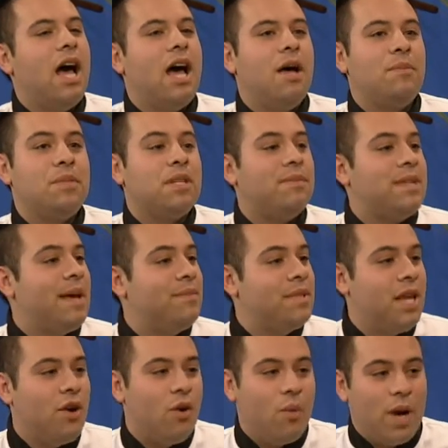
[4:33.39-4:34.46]
Um,
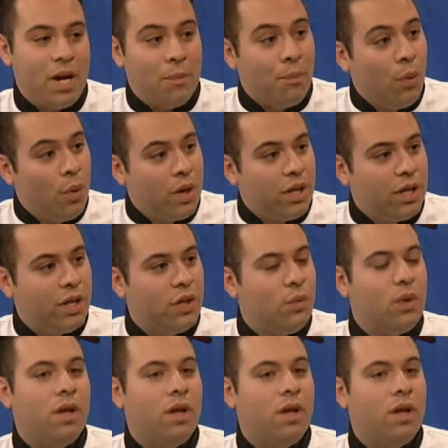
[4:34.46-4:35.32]
sometimes they don't want a border.